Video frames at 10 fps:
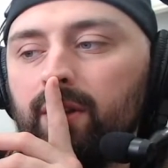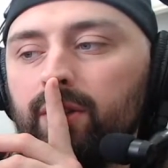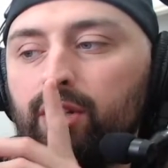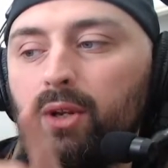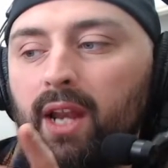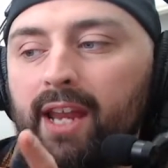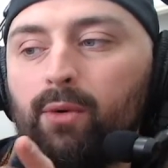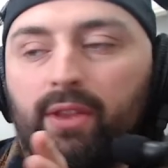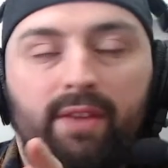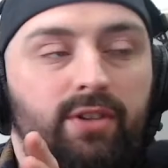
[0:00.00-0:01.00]
do you like
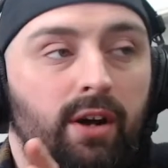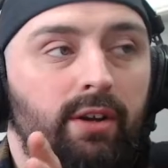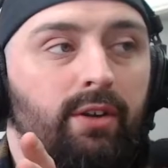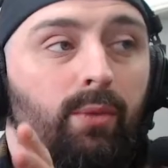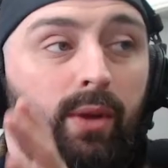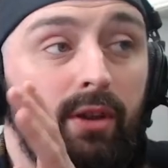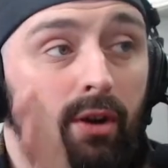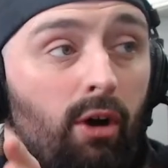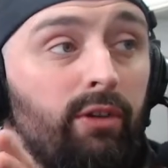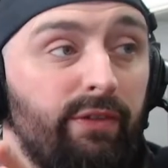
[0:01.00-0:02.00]
what they've done with an
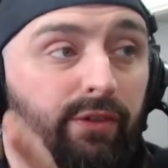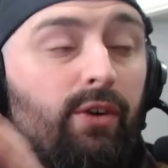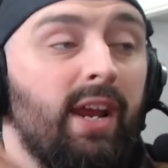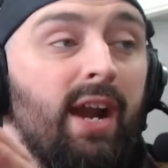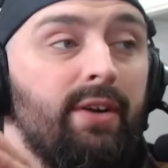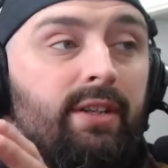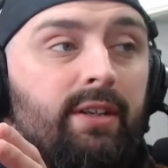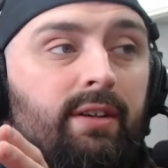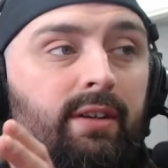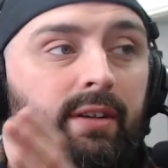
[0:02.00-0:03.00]
on-foot
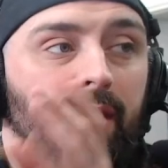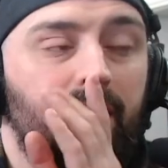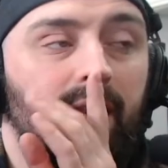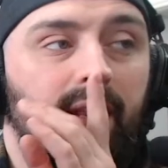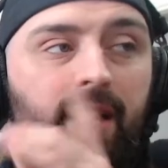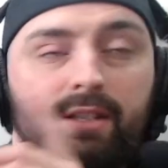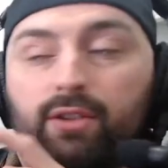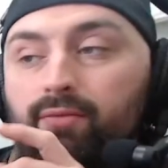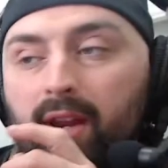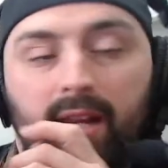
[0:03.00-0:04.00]
character? I think that's
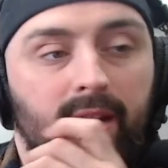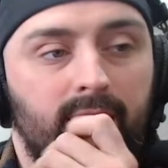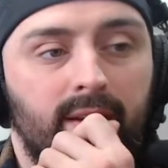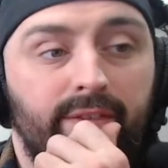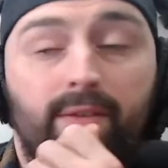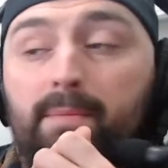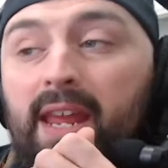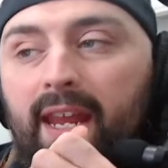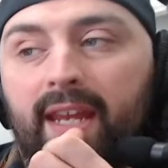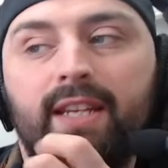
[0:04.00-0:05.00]
the rating. For
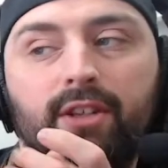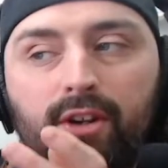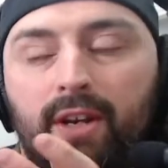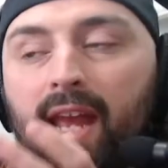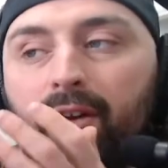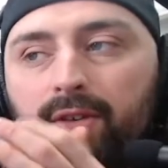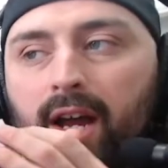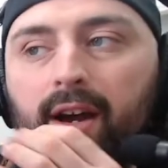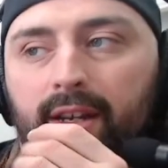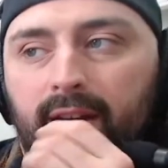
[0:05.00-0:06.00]
me, it's a good 8 or
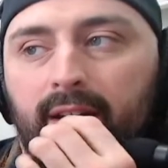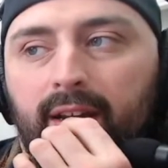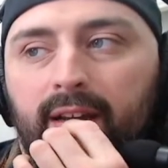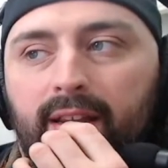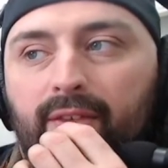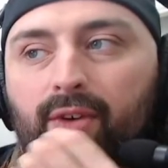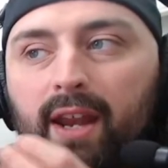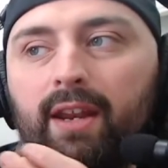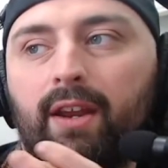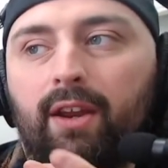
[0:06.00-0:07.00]
9. They've
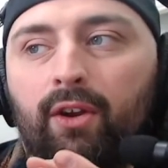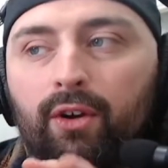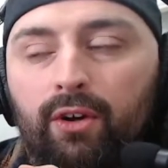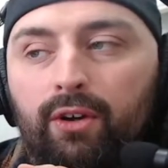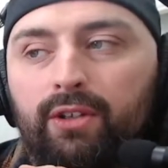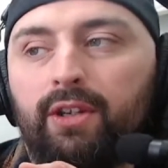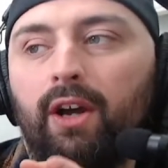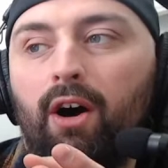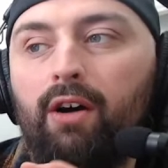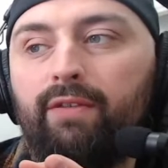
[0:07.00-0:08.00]
created a good
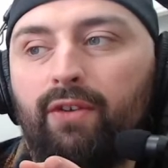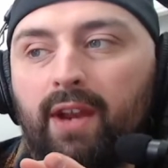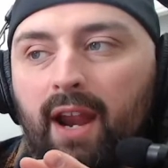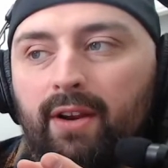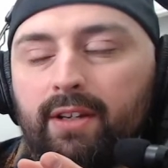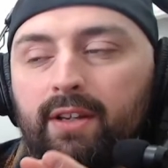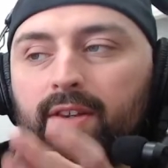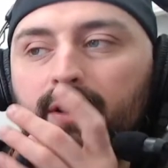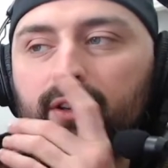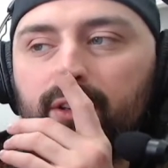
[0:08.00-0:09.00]
on-foot character
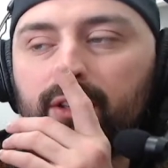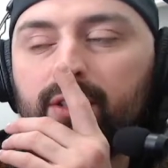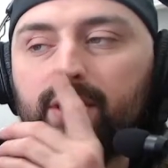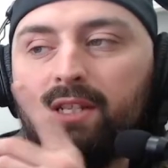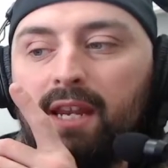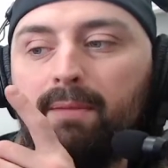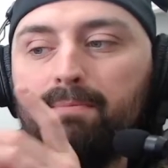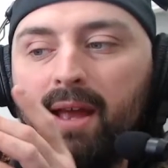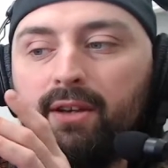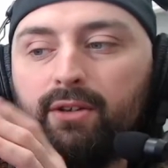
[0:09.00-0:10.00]
that doesn't seem
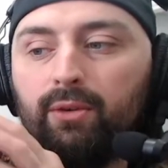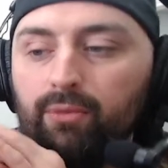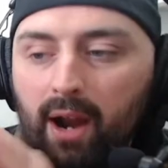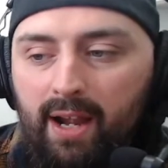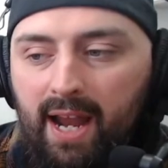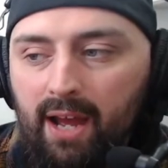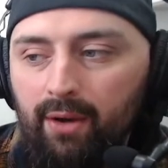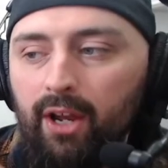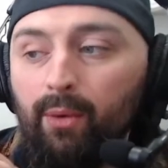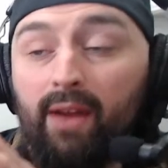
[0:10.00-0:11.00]
mental right now.
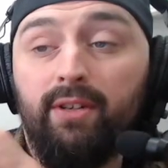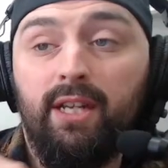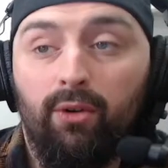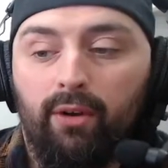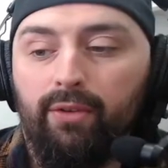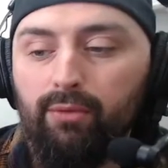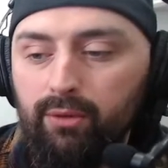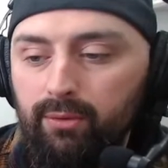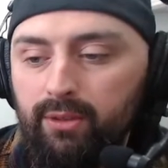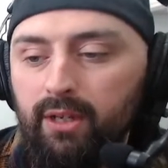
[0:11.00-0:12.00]
We haven't seen all of the
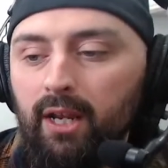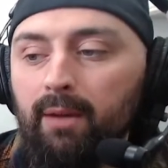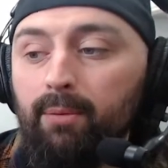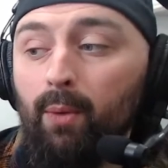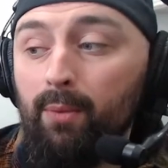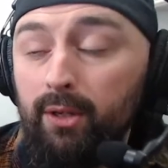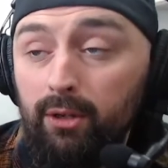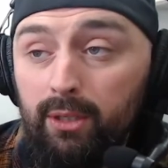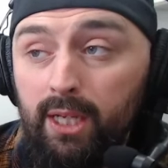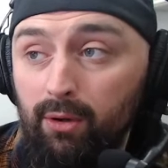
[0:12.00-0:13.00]
rules, but when we
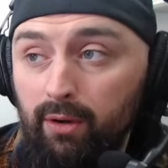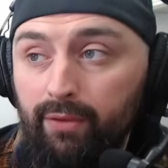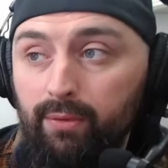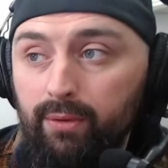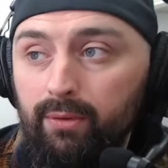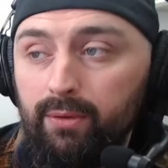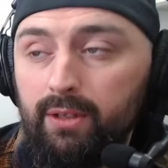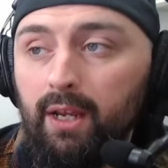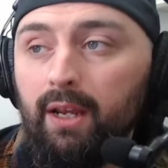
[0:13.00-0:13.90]
do see all of the rules,